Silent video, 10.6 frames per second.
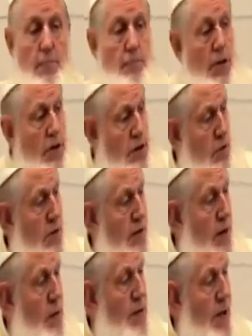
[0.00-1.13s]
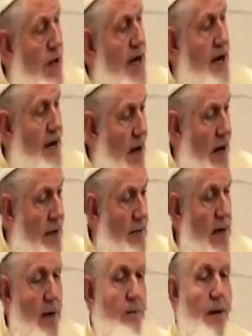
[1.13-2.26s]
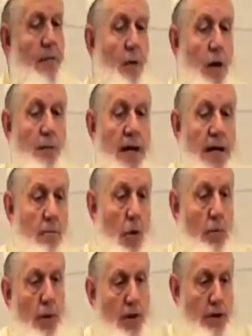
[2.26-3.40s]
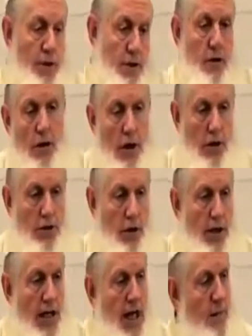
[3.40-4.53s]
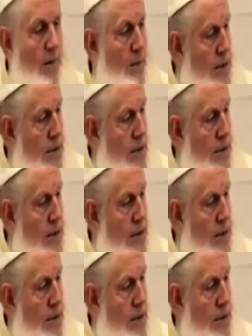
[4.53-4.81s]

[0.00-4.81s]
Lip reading: The books were there with a letter on them, but they want to make it more personal, so they came up